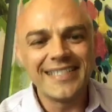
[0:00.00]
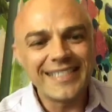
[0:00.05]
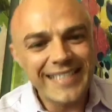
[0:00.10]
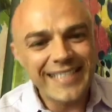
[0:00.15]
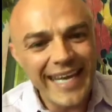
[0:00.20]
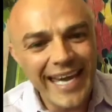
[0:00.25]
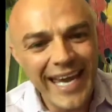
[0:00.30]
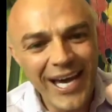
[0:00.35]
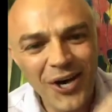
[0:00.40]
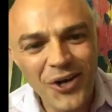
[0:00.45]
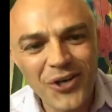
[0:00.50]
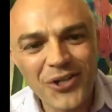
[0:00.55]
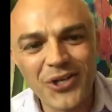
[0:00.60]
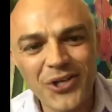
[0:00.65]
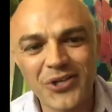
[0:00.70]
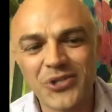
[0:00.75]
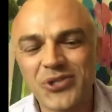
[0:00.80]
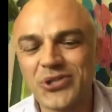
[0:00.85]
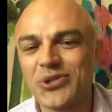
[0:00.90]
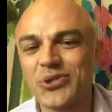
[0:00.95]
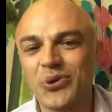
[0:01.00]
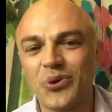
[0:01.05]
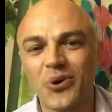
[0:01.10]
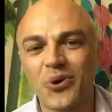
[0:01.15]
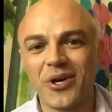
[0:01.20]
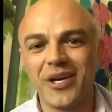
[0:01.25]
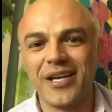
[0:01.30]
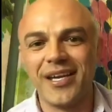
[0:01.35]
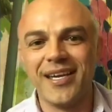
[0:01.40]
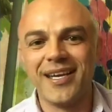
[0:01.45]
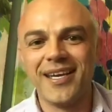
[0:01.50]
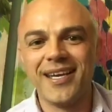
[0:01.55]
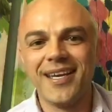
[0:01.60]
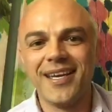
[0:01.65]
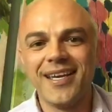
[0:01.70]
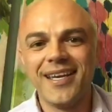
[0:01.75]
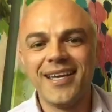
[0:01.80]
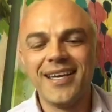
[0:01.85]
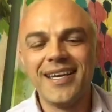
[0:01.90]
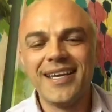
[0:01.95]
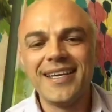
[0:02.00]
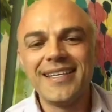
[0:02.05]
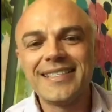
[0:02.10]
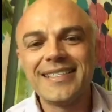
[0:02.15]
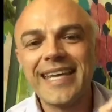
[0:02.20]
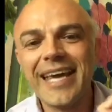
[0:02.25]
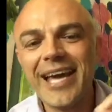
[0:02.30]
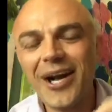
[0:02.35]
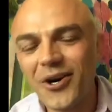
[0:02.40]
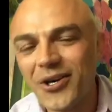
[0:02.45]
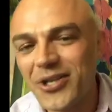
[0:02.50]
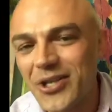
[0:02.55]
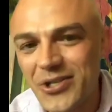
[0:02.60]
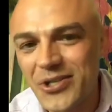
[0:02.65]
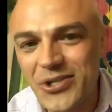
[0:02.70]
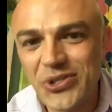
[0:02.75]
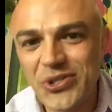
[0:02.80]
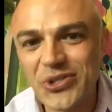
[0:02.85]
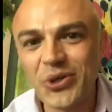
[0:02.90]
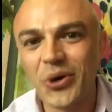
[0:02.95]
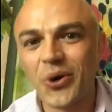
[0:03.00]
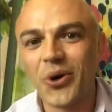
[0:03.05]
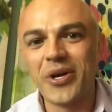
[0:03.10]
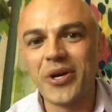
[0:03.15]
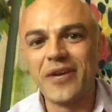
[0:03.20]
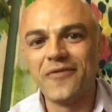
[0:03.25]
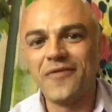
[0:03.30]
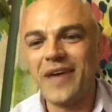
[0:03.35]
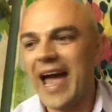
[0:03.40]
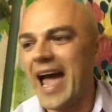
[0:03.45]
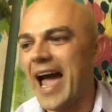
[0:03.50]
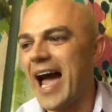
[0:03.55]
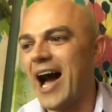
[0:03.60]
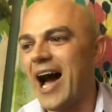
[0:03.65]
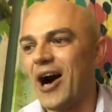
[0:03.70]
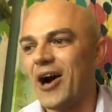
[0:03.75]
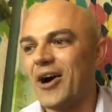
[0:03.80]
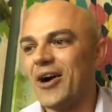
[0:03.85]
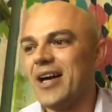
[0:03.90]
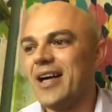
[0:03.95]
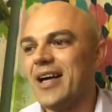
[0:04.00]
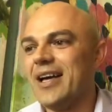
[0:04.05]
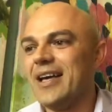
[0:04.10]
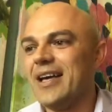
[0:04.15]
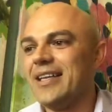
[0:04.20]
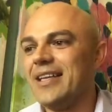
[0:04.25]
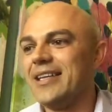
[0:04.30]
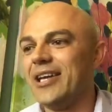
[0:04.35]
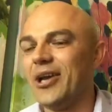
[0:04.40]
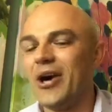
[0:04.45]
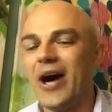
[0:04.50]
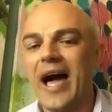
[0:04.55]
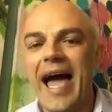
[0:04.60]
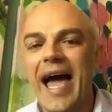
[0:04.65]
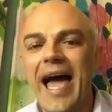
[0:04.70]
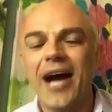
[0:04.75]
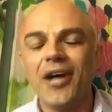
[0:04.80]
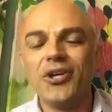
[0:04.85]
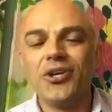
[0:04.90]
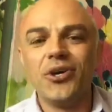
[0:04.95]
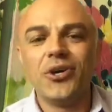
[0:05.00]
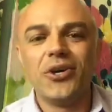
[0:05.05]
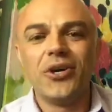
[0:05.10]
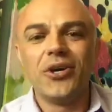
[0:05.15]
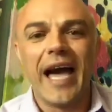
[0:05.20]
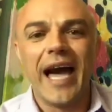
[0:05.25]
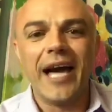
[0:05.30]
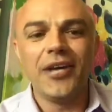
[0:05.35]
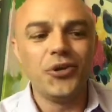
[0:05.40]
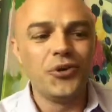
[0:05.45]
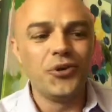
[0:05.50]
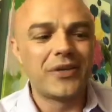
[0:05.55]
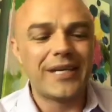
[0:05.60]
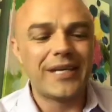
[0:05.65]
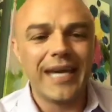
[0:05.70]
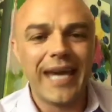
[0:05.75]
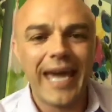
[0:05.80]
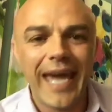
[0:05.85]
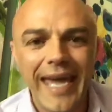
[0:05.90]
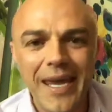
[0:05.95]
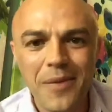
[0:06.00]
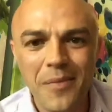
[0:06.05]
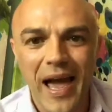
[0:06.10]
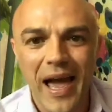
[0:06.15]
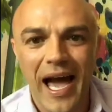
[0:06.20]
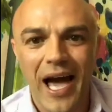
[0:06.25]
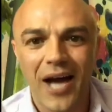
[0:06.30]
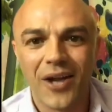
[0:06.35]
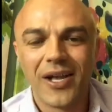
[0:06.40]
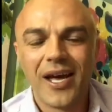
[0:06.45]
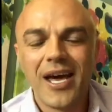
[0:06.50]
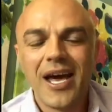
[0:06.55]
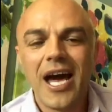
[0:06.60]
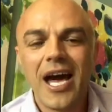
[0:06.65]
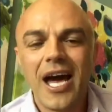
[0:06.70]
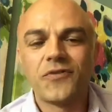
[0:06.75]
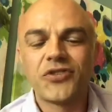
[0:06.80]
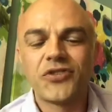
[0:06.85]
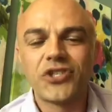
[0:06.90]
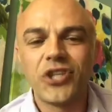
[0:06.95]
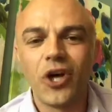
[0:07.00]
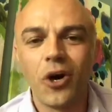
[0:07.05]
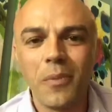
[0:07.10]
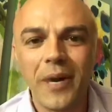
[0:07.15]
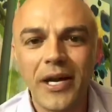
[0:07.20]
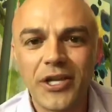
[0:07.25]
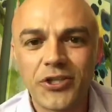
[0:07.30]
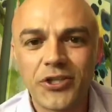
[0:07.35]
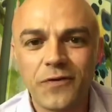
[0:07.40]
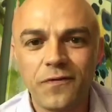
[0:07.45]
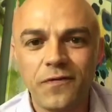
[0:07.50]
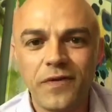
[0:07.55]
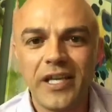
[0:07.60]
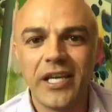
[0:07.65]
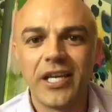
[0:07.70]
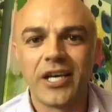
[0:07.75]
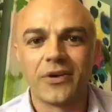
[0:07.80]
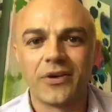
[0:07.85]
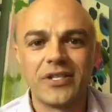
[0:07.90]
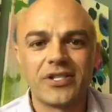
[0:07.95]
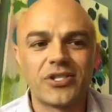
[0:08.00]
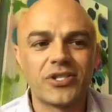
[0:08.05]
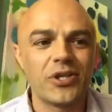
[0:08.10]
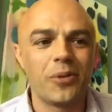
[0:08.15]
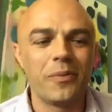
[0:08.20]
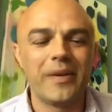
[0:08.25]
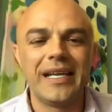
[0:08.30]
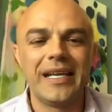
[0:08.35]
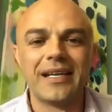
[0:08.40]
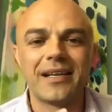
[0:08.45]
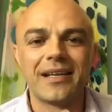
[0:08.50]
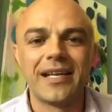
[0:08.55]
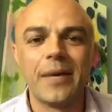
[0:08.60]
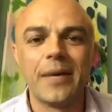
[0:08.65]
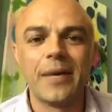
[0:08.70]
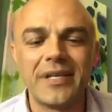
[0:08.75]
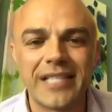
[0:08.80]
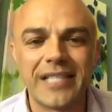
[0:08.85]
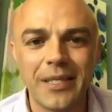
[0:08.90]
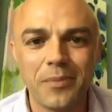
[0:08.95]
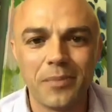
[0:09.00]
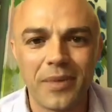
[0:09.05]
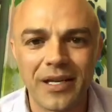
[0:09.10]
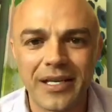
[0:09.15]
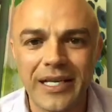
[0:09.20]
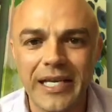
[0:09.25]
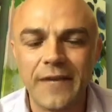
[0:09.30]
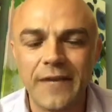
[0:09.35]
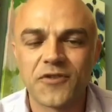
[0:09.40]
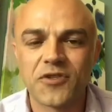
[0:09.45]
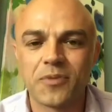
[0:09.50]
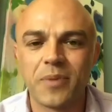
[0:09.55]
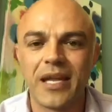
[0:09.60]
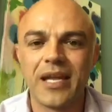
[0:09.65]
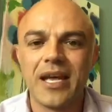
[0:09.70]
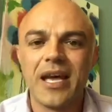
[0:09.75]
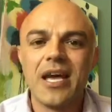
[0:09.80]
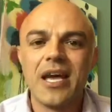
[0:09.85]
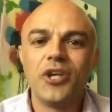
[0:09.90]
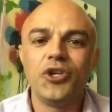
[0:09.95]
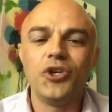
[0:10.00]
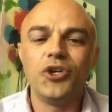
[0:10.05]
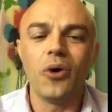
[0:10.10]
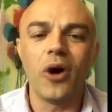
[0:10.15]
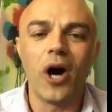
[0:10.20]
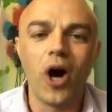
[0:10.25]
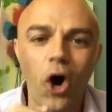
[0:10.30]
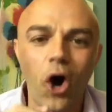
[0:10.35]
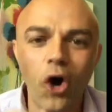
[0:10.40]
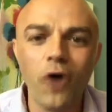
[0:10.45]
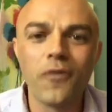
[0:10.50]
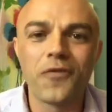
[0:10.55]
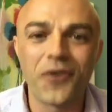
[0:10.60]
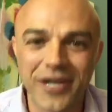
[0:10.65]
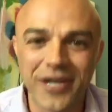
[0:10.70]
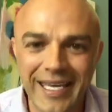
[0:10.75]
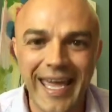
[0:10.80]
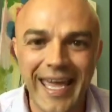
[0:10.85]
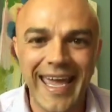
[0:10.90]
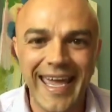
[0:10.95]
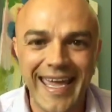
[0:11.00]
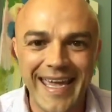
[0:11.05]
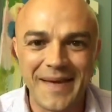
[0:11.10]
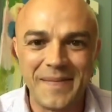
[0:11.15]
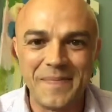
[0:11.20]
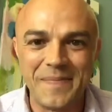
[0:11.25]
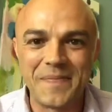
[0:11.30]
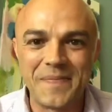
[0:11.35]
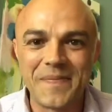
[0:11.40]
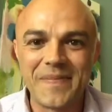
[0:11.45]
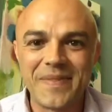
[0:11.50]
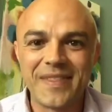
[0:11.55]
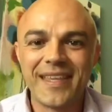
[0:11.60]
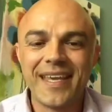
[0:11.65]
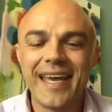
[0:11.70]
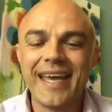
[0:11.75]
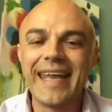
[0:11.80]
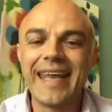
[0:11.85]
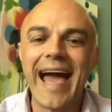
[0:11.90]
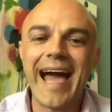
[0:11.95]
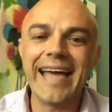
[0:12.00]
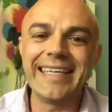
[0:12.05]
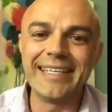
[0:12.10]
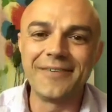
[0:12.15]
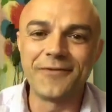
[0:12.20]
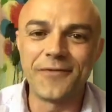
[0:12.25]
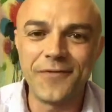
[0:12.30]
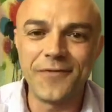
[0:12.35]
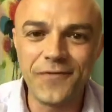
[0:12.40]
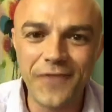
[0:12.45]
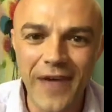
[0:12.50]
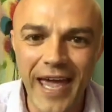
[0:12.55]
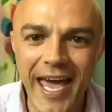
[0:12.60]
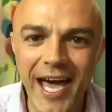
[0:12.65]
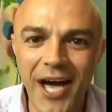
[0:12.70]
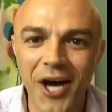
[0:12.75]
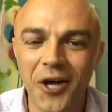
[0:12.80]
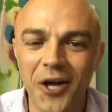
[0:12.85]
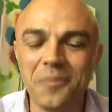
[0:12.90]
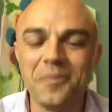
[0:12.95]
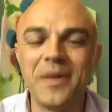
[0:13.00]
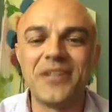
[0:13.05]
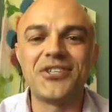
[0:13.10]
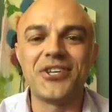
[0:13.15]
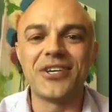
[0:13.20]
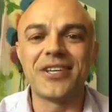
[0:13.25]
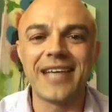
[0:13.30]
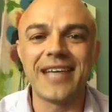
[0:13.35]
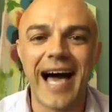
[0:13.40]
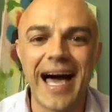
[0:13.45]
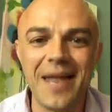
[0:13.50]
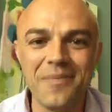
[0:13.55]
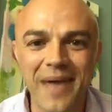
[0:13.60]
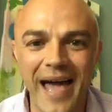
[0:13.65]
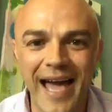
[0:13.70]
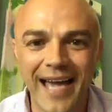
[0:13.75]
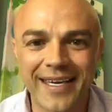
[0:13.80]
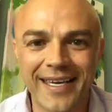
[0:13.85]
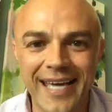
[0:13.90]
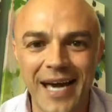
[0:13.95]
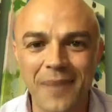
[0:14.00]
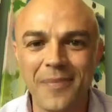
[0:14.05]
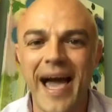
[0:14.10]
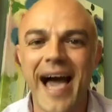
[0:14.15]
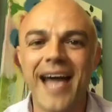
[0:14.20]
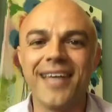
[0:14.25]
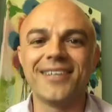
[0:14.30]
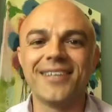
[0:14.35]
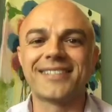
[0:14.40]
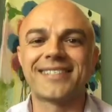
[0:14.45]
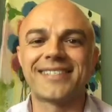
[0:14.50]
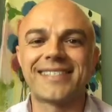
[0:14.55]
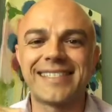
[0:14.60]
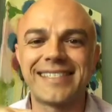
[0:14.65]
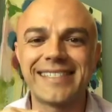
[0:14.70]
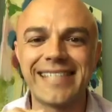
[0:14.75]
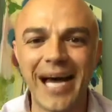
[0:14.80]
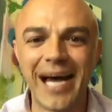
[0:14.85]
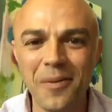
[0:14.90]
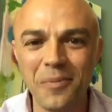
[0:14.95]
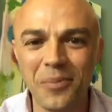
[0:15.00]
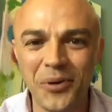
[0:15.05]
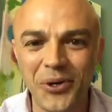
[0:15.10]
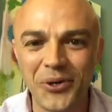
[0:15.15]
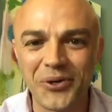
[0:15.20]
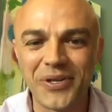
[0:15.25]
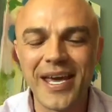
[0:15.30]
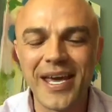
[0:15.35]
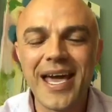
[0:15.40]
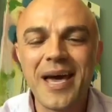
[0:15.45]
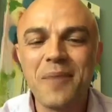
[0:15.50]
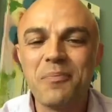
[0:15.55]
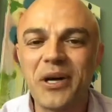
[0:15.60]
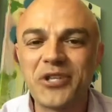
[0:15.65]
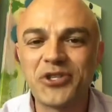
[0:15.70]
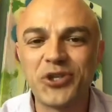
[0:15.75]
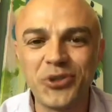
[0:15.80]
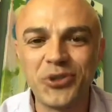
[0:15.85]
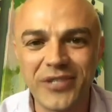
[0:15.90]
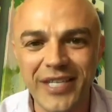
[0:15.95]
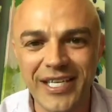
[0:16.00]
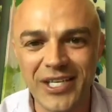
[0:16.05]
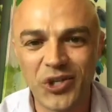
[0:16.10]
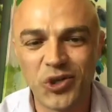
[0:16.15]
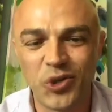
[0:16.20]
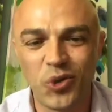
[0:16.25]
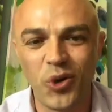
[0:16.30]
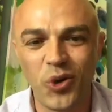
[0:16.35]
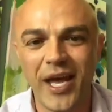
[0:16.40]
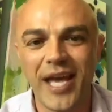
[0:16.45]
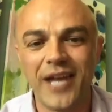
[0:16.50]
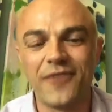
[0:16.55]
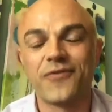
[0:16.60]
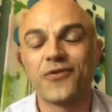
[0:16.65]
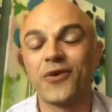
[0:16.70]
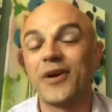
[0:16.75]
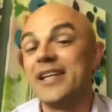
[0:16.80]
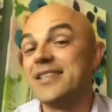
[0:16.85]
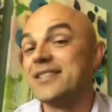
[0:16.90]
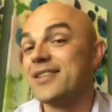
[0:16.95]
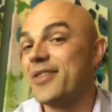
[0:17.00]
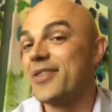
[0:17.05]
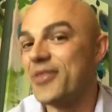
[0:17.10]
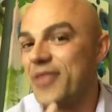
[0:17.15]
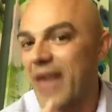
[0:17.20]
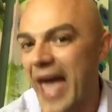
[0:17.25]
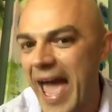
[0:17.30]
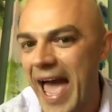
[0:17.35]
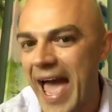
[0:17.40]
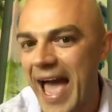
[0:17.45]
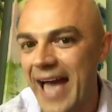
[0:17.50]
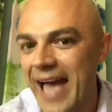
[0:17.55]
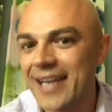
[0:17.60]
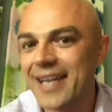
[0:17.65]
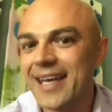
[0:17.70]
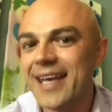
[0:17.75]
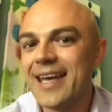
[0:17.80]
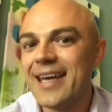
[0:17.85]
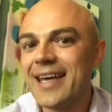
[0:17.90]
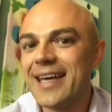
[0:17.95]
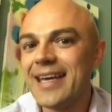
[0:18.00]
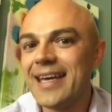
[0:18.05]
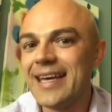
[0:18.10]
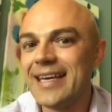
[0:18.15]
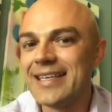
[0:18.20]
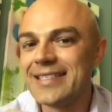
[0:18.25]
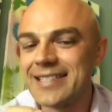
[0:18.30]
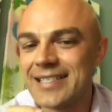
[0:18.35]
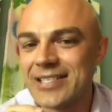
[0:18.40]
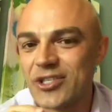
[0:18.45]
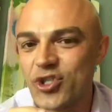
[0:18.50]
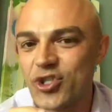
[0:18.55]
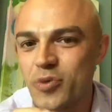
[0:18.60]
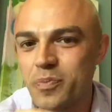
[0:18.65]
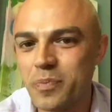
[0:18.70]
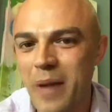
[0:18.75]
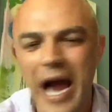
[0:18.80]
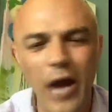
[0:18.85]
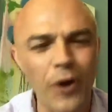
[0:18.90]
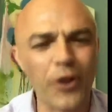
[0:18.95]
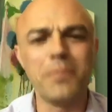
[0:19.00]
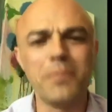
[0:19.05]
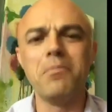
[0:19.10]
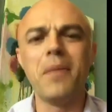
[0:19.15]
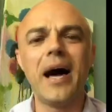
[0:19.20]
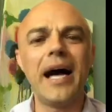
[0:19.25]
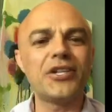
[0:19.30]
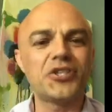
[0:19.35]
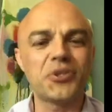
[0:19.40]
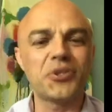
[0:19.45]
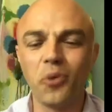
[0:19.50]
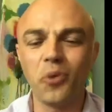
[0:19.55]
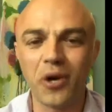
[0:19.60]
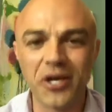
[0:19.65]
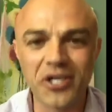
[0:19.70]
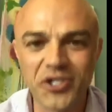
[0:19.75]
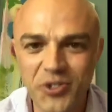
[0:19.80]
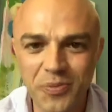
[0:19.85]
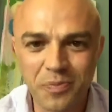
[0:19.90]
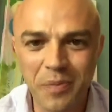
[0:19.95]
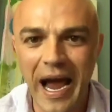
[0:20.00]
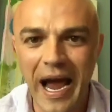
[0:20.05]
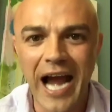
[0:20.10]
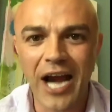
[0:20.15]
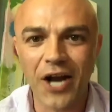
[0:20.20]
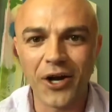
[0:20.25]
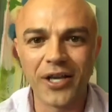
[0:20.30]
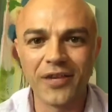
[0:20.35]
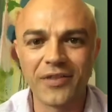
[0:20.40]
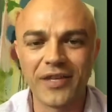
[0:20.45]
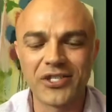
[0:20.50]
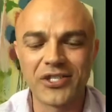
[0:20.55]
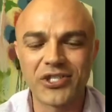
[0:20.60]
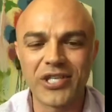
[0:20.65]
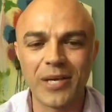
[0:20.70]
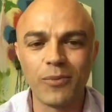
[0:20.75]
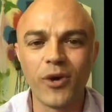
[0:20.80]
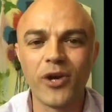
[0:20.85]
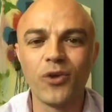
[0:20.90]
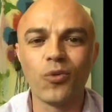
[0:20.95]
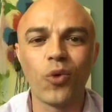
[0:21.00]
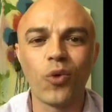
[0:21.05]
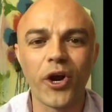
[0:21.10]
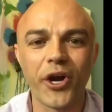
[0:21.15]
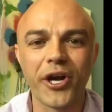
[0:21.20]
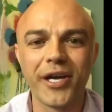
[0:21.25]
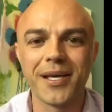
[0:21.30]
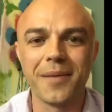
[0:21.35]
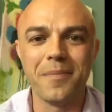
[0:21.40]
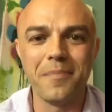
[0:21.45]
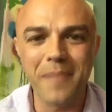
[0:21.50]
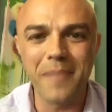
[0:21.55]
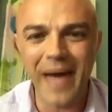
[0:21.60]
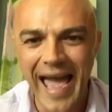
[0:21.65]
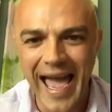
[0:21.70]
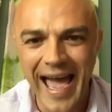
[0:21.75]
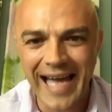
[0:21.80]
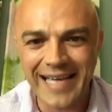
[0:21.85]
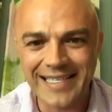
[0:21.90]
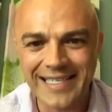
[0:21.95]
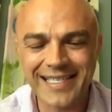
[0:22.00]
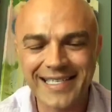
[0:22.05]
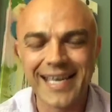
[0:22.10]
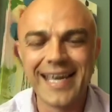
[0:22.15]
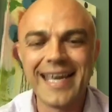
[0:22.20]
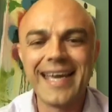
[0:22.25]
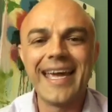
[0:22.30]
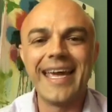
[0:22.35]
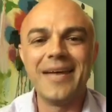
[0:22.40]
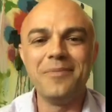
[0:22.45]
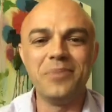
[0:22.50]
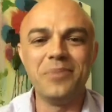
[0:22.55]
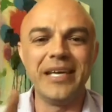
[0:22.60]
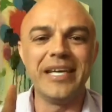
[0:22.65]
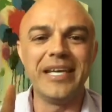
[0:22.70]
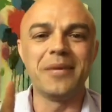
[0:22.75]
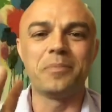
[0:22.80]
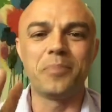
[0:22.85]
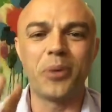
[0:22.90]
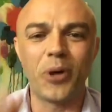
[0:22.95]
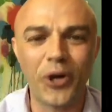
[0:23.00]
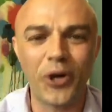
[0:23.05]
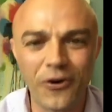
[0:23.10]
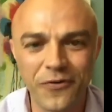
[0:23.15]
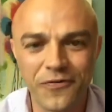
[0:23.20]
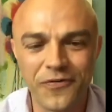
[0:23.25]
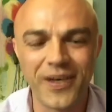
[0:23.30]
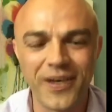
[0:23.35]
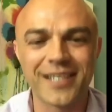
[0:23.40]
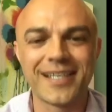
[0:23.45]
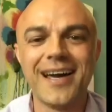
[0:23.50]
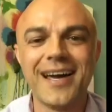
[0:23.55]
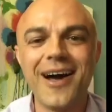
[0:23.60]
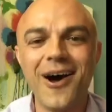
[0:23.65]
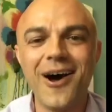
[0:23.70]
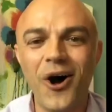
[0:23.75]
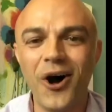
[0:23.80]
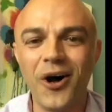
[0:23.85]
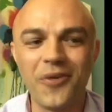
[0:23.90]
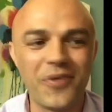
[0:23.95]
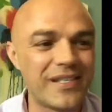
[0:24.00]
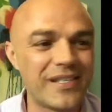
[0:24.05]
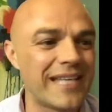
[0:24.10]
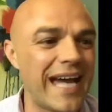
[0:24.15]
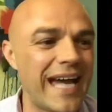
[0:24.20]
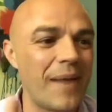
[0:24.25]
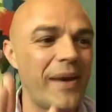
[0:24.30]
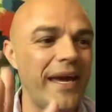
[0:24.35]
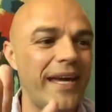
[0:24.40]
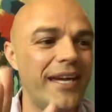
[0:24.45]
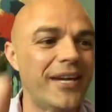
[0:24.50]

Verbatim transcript: Tell your story. Tell your story of how you know, how you, how you came out of so much fear and so many limiting beliefs, but you overcame and how you failed, but you got back up, how you stumbled, but you didn't quit. Friend, that is inspiring, much more inspiring than someone wearing a mask and being perfect all the time. Hey,